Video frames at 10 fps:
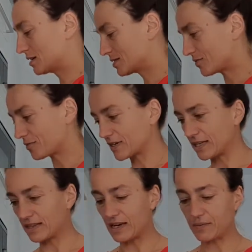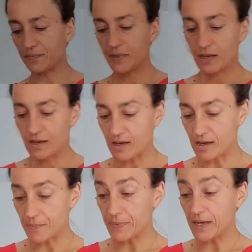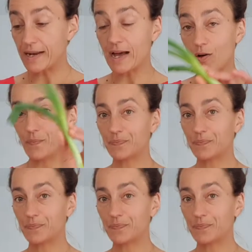So forget that. Now,